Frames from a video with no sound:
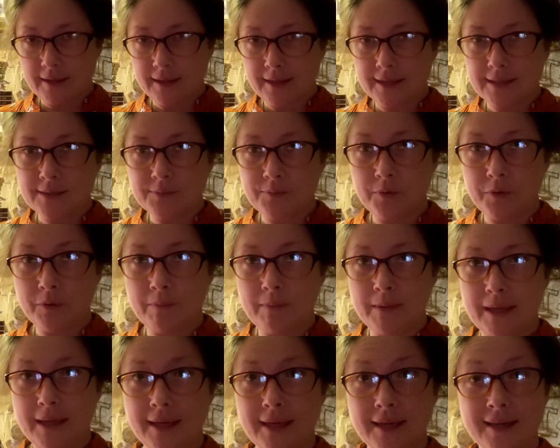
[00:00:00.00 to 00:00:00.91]
This will
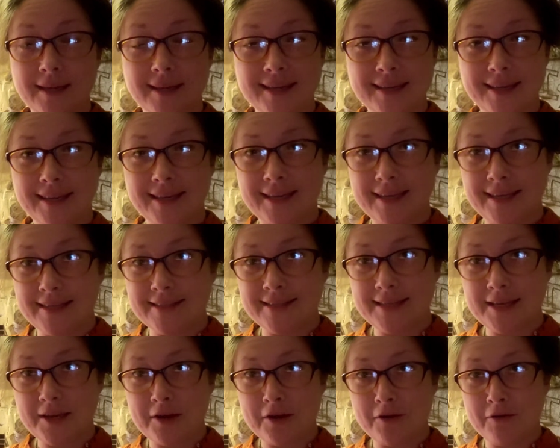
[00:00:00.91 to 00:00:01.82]
be
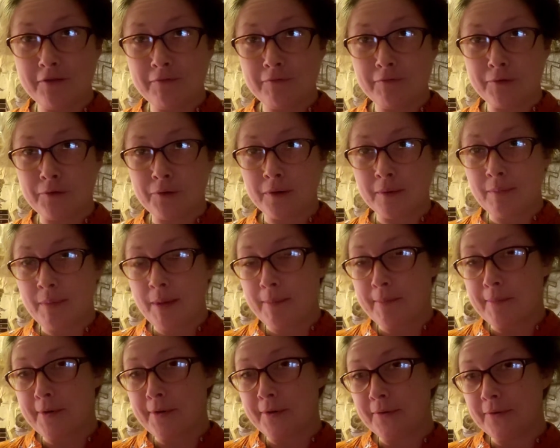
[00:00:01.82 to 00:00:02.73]
easier for
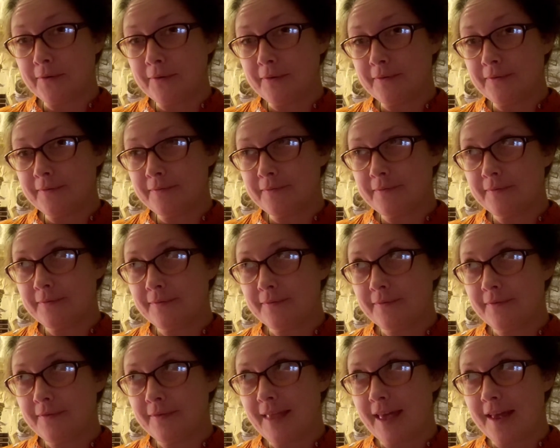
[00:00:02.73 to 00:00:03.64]
people
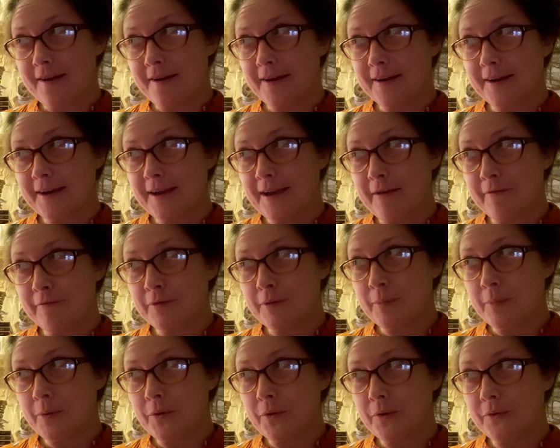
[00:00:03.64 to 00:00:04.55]
that aren't
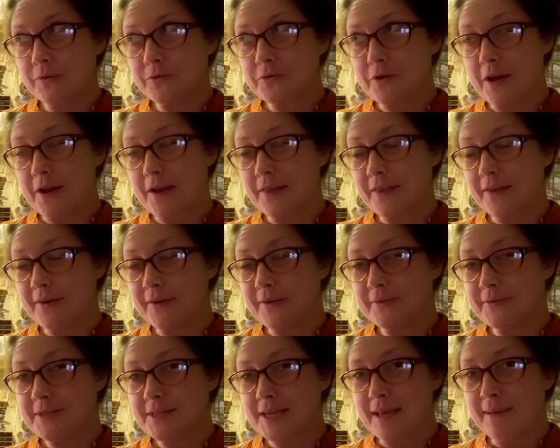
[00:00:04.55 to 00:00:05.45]
comfortable drawing their
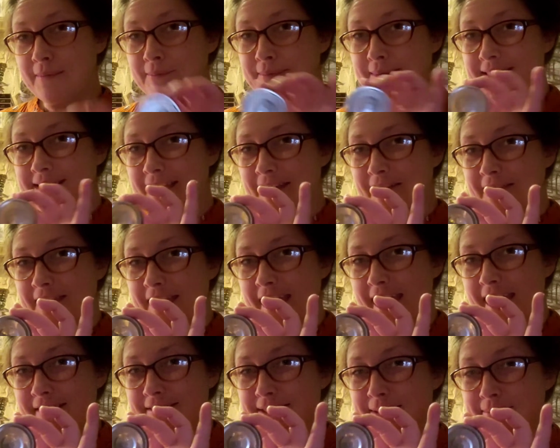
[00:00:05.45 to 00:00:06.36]
own shapes if they
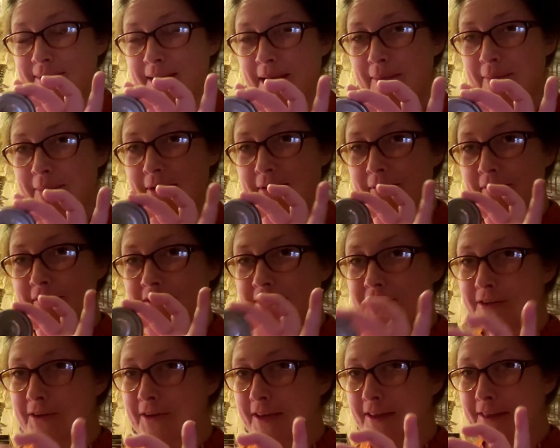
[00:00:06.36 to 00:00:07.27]
have some type of
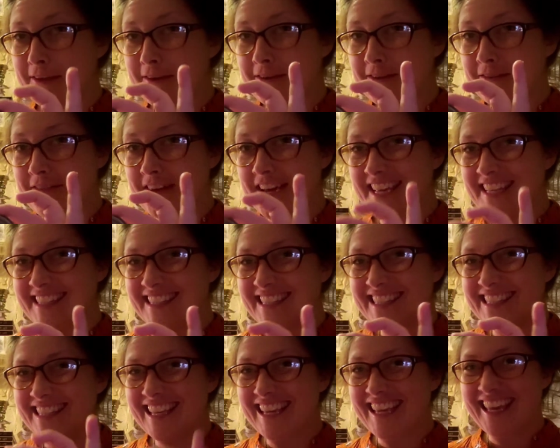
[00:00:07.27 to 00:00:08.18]
circular
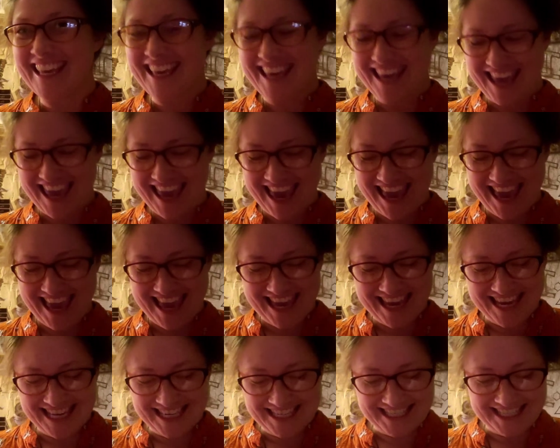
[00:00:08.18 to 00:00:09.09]
device.
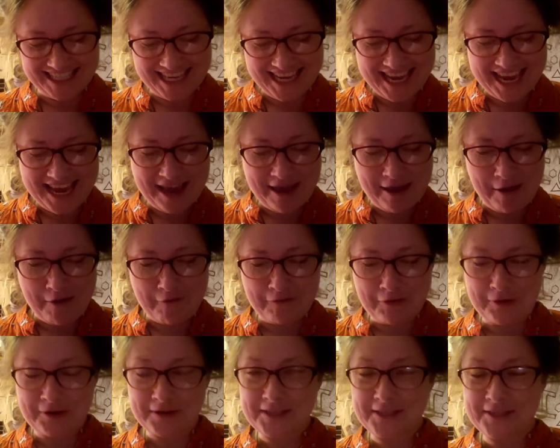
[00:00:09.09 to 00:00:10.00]
And of
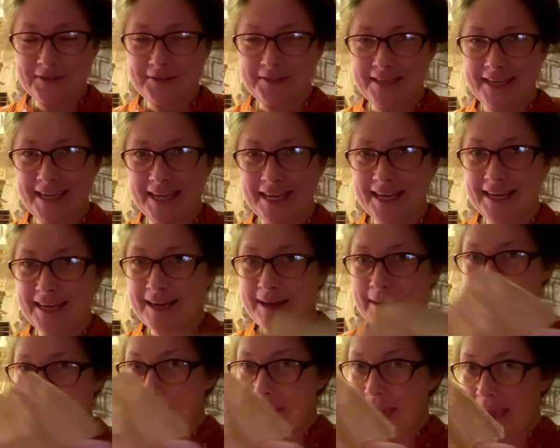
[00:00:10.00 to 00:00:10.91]
course you'll need
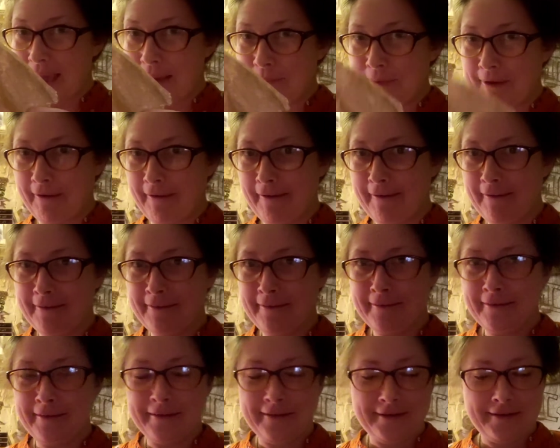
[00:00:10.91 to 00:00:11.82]
paper.
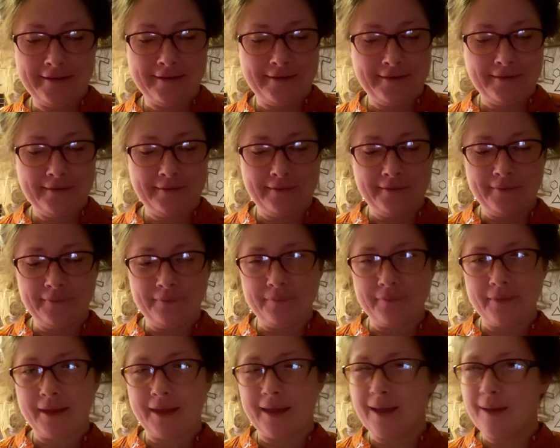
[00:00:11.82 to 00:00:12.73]

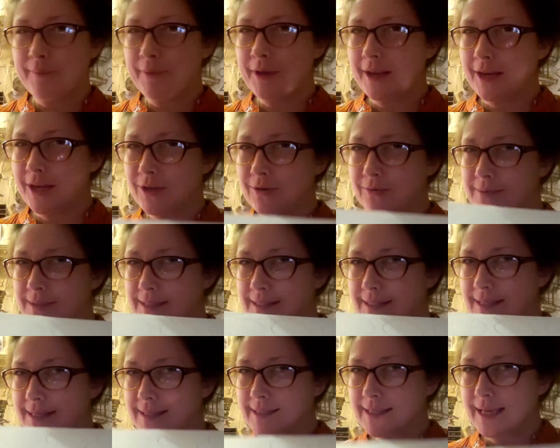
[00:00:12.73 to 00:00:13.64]
I'm going to use
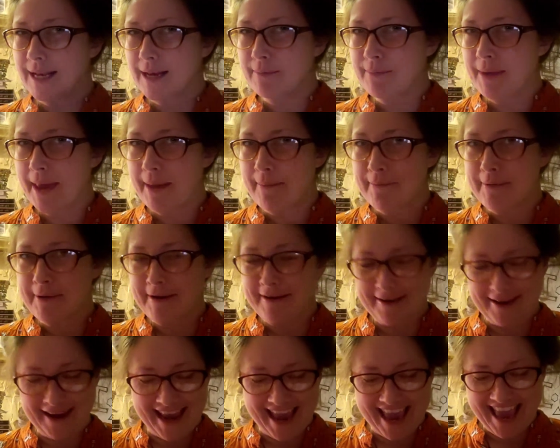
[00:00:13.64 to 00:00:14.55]
this kind of
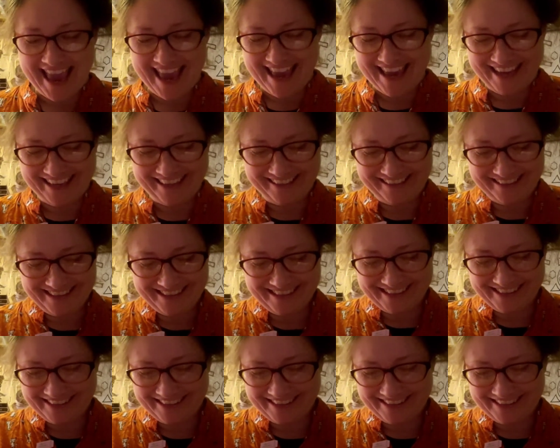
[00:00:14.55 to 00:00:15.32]
paper and